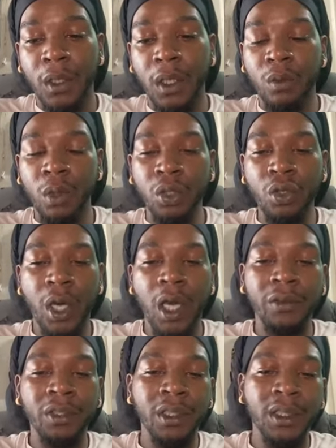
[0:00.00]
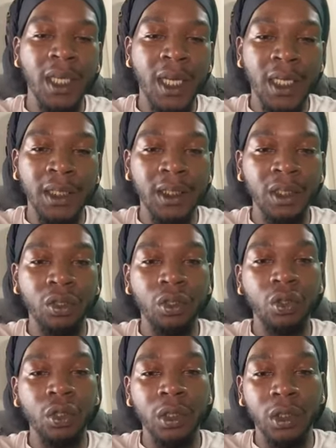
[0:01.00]
And when you have society
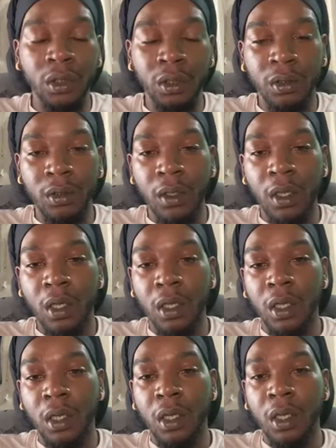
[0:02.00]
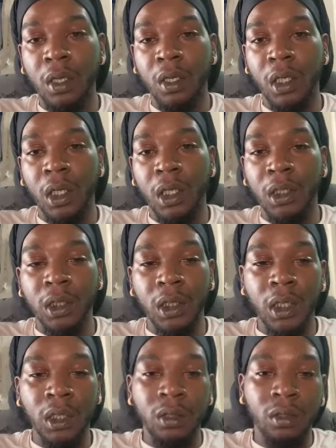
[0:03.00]
doing it, and
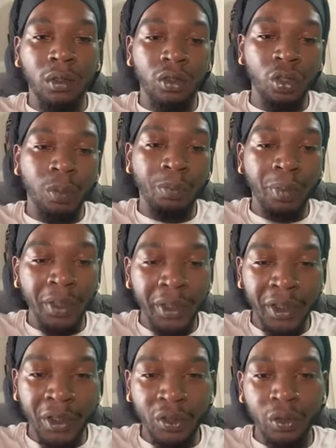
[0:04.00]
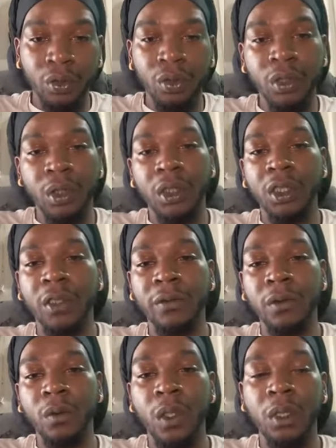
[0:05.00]
yet your parents doing it a
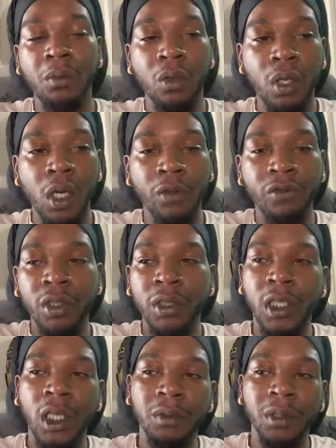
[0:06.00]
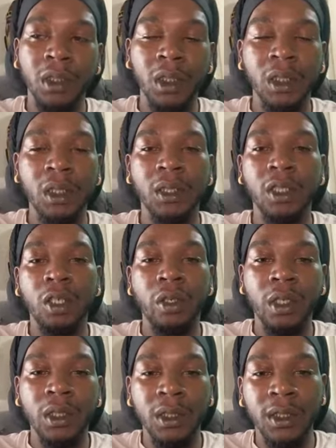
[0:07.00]
different way, more often times kids go
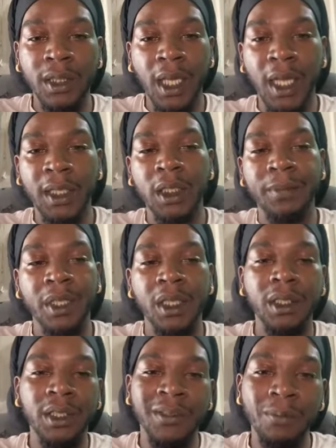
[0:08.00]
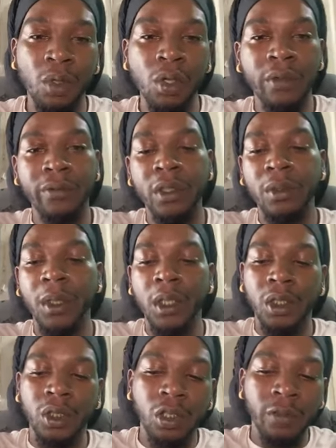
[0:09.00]
with the society because it's more of them.
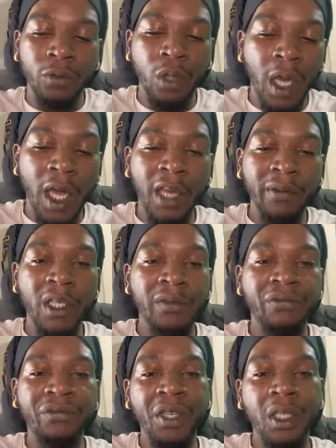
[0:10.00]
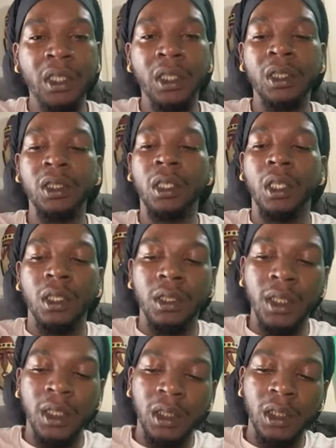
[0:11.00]
So if you have a village
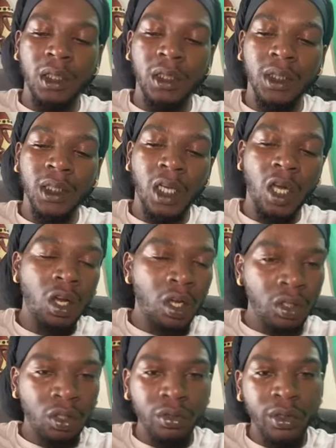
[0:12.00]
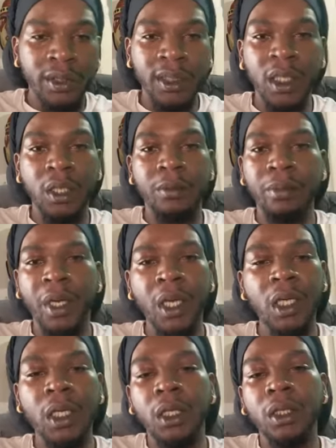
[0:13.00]
that is all on the same
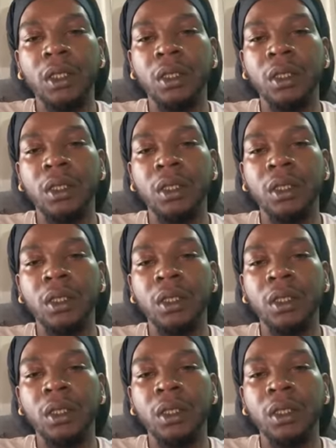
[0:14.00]
page,